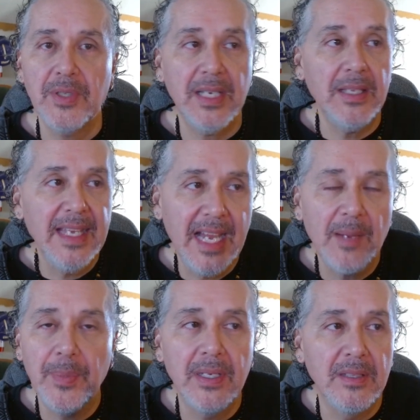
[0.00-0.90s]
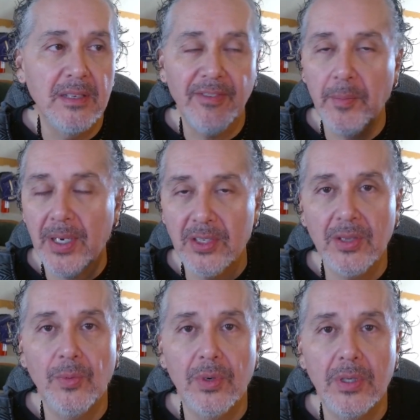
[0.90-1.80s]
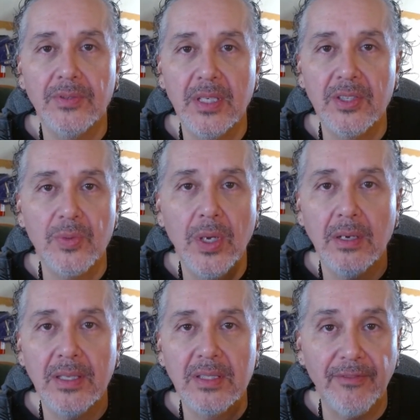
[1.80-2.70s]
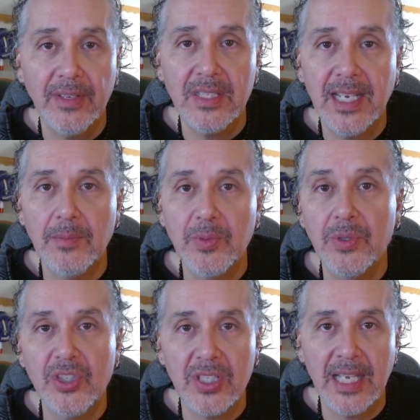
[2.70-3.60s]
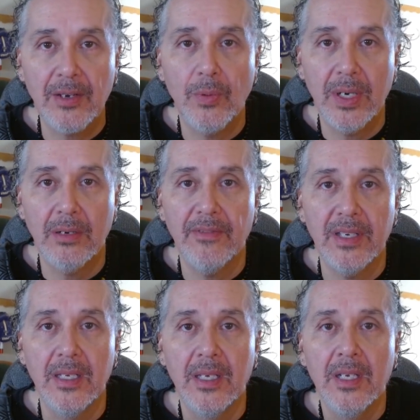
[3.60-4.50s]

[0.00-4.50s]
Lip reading: And they happen in different parts of the world as well at different times. We're just not aware of it.